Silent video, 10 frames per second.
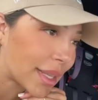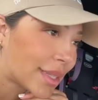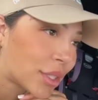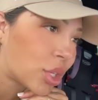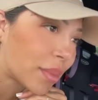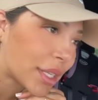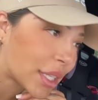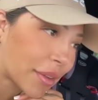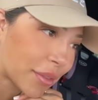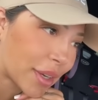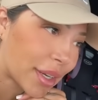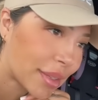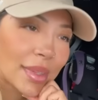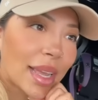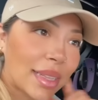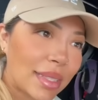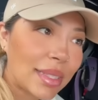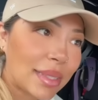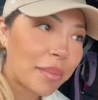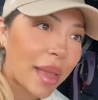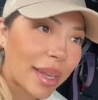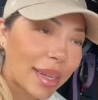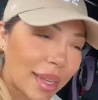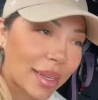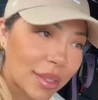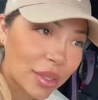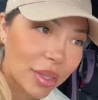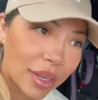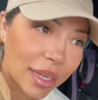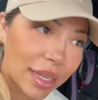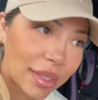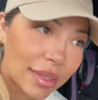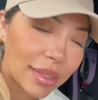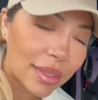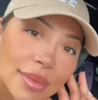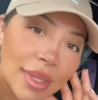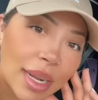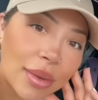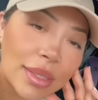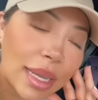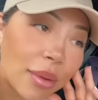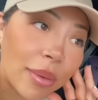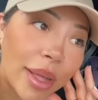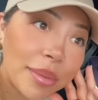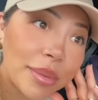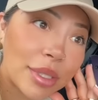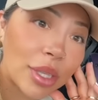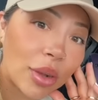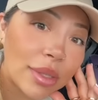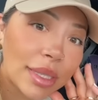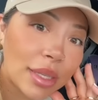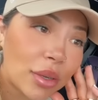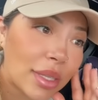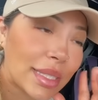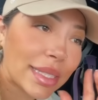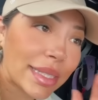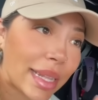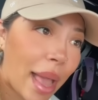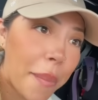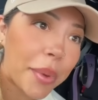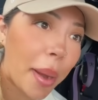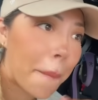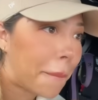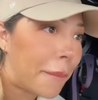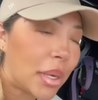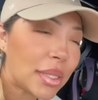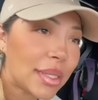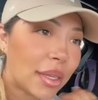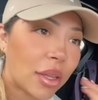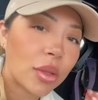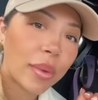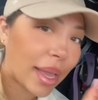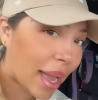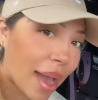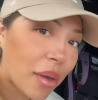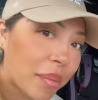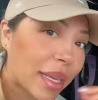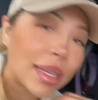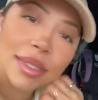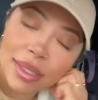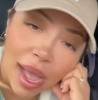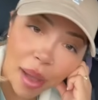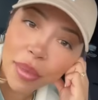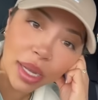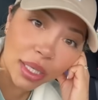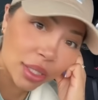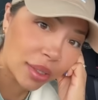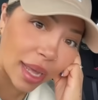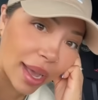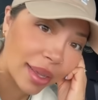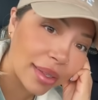It's too much effort. And this is a man in his 30s. And I was like, well, don't let the door slap your pussy on the way out, because I'm not gonna do that.